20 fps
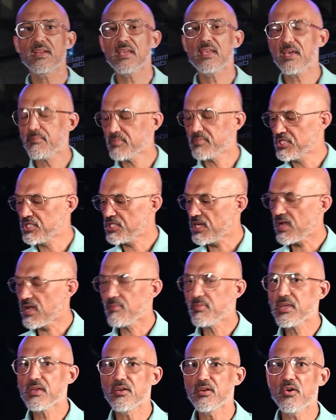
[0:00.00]
that kept
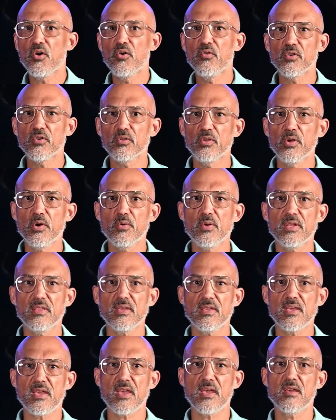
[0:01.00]
jamming and
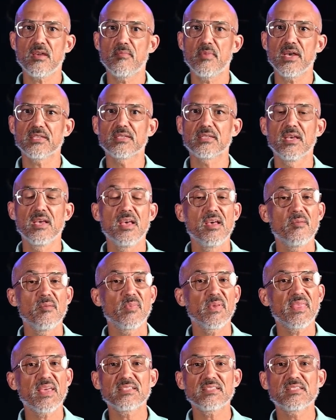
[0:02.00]
overloading the AMS,
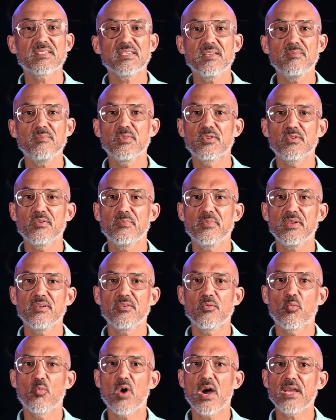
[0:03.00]
but that seemed to
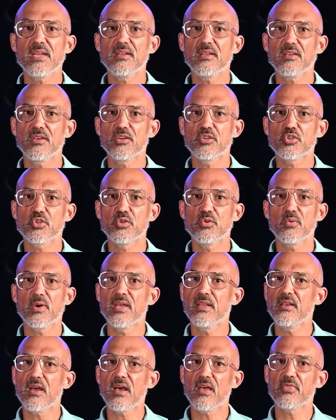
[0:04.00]
be a winding issue
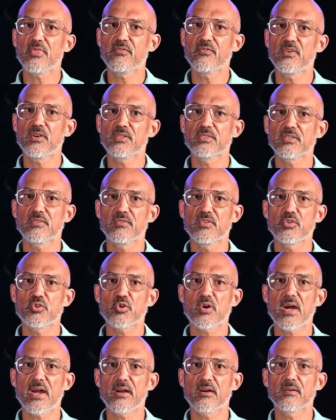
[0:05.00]
and the fault of the
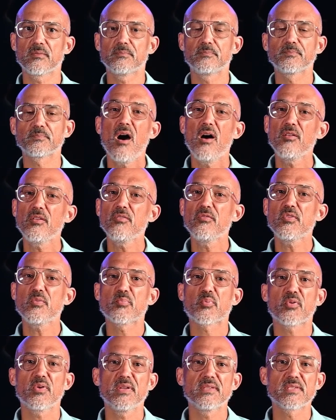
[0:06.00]
dryer. All of the
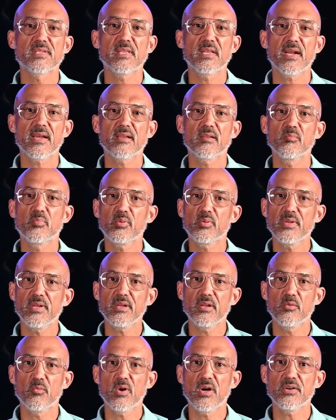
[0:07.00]
prints that I
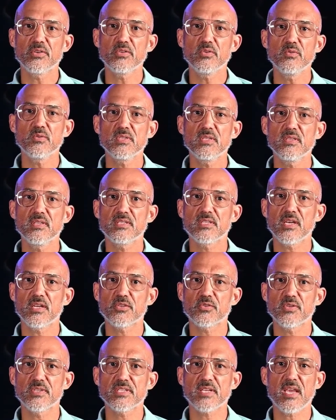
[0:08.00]
completed while using the
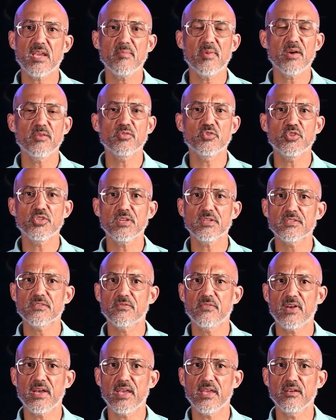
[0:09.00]
TETRAS came out
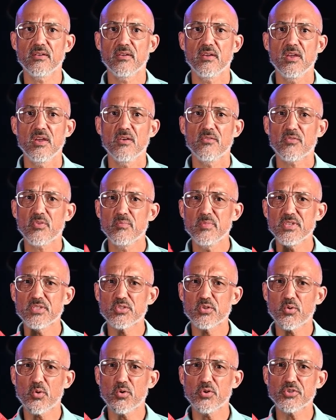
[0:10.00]
just fine. From
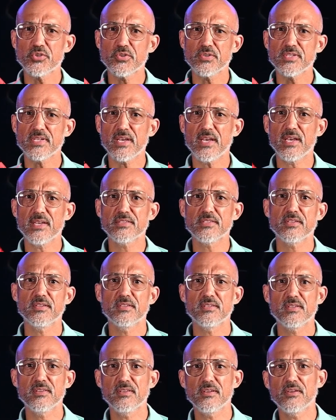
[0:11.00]
this torture
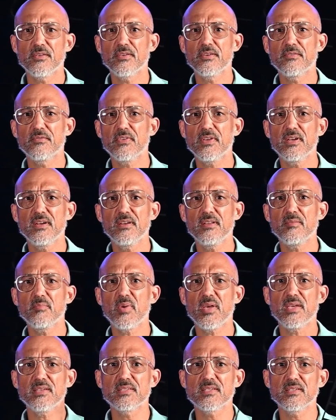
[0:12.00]
test to the Gridfinity
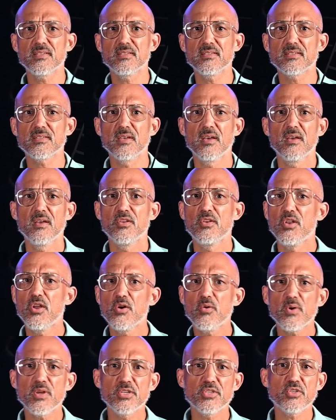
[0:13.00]
bases,
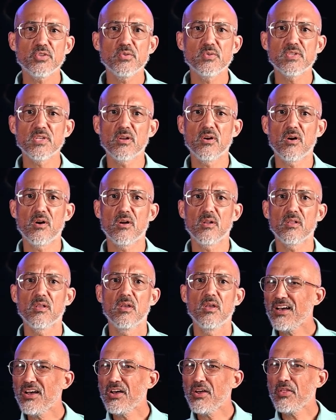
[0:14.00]
no issues at all.
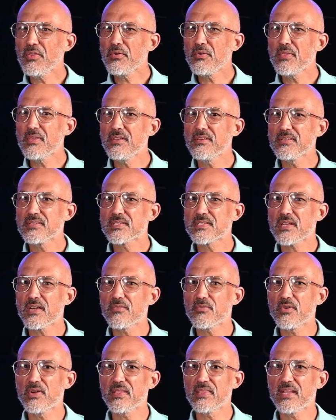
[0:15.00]
Other than
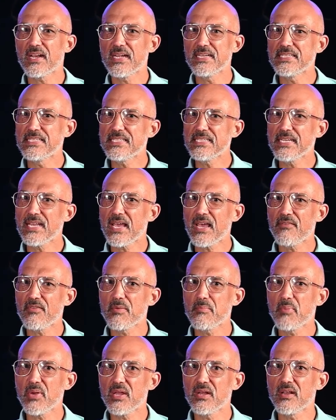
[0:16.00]
discovering that I did have
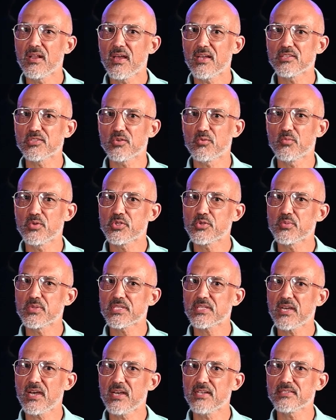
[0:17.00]
a bent nozzle, which
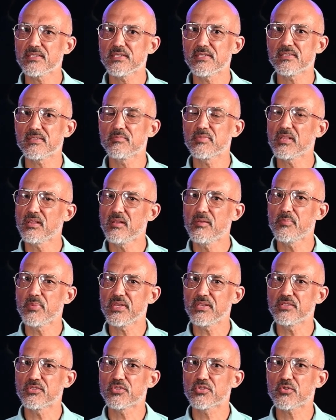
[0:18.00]
was causing some
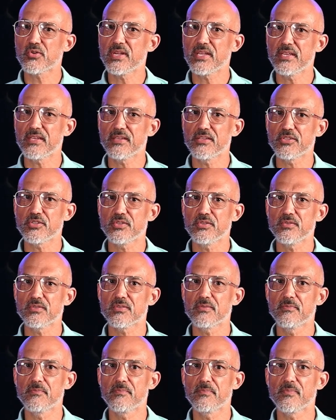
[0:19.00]
clumping and stringing
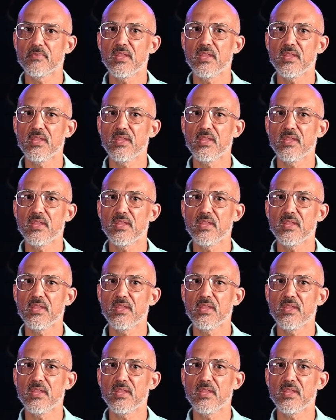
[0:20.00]
issues.